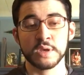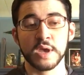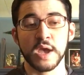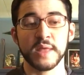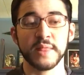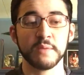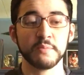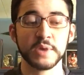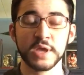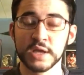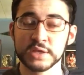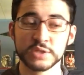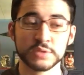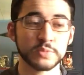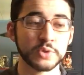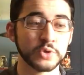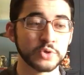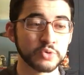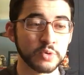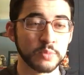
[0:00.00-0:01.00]
And then we got some
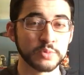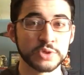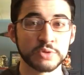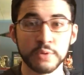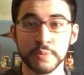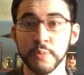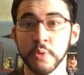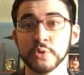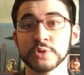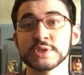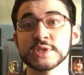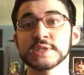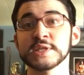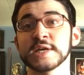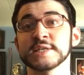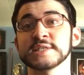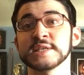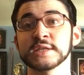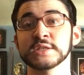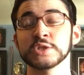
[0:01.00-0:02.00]
news, rumors, and reports to
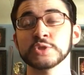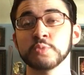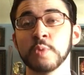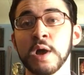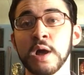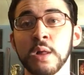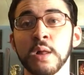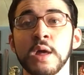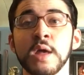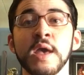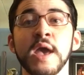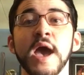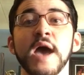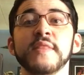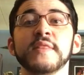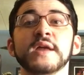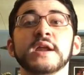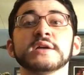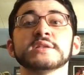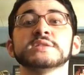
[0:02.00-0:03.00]
dissect as well.
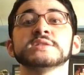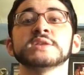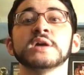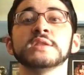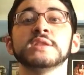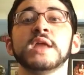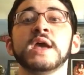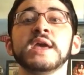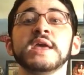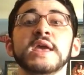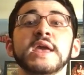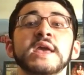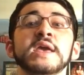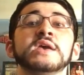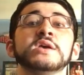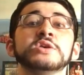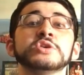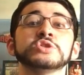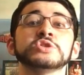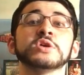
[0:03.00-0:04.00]
And then on Sunday
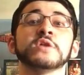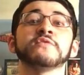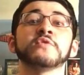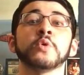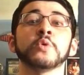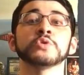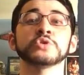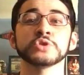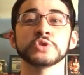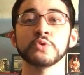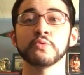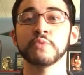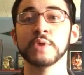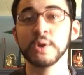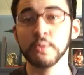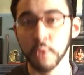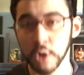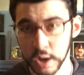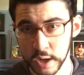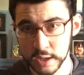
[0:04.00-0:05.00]
is, of course, the
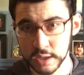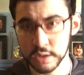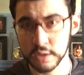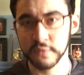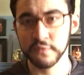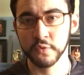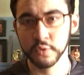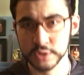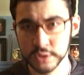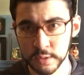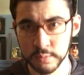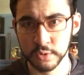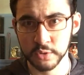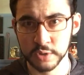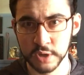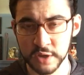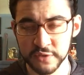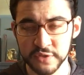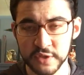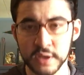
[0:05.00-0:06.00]
rewind for Double or
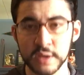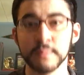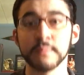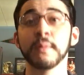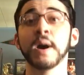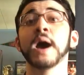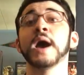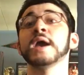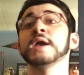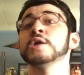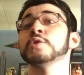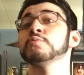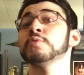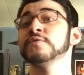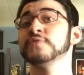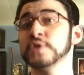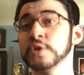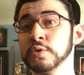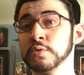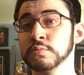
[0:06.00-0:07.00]
Nothing. My
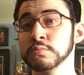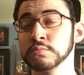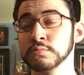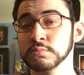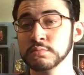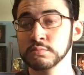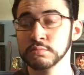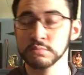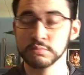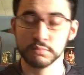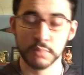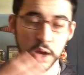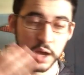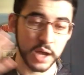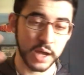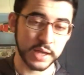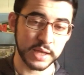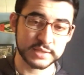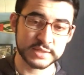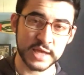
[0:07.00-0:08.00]
review,
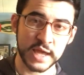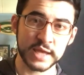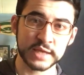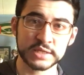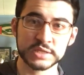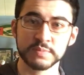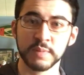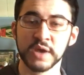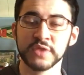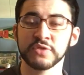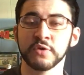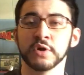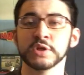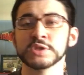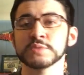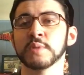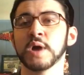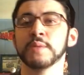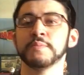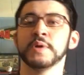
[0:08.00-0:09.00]
my takes, my
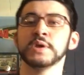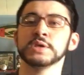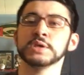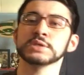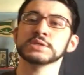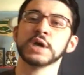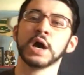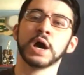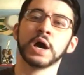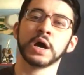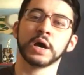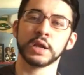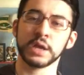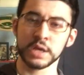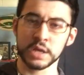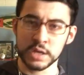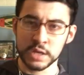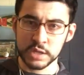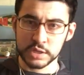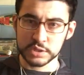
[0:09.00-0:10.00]
thoughts, my opinions
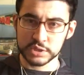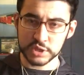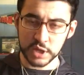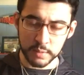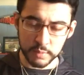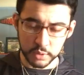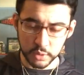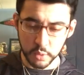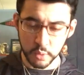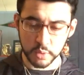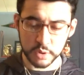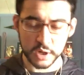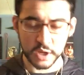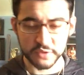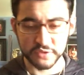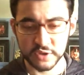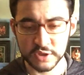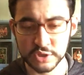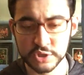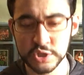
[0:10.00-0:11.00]
on Double or
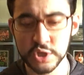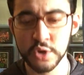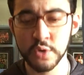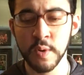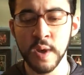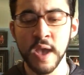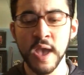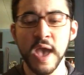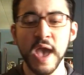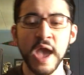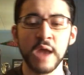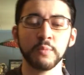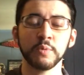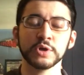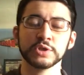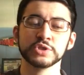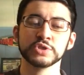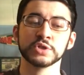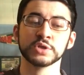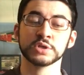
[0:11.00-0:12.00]
Nothing 2 and
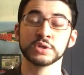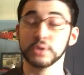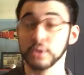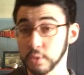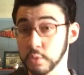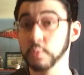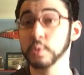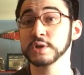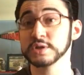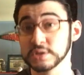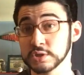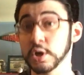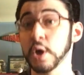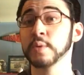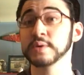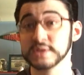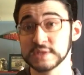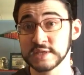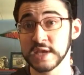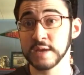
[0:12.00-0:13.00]
what took or what is
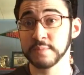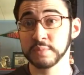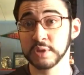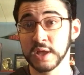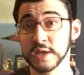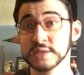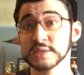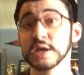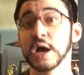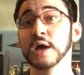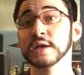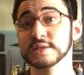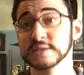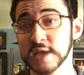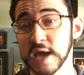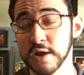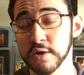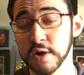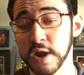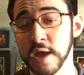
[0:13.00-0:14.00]
going to take place on
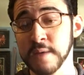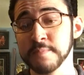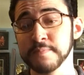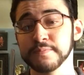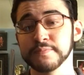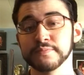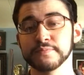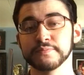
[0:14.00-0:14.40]
Saturday.